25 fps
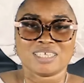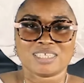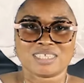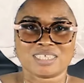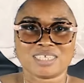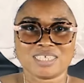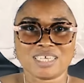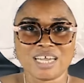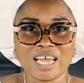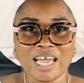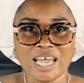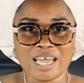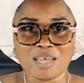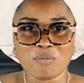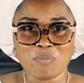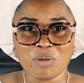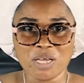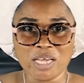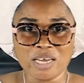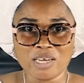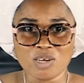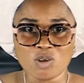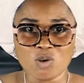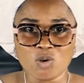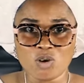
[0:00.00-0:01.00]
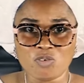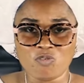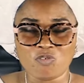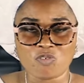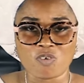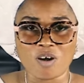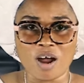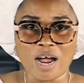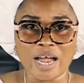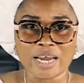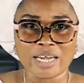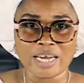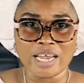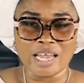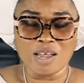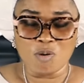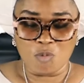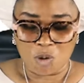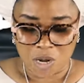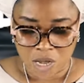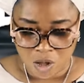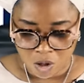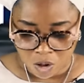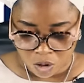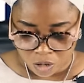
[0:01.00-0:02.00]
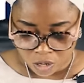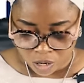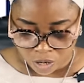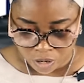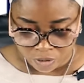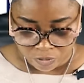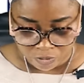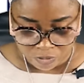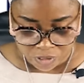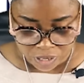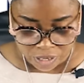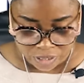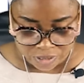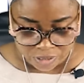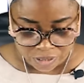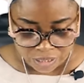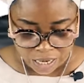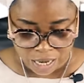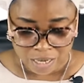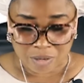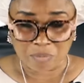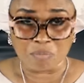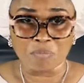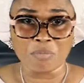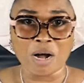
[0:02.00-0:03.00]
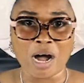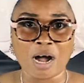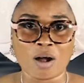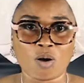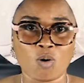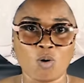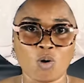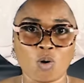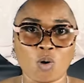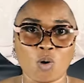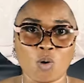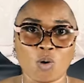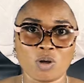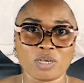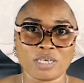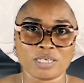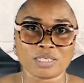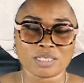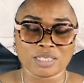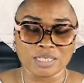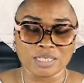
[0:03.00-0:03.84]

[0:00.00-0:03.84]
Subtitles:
Today being Good Friday, we all converged at Marco Koda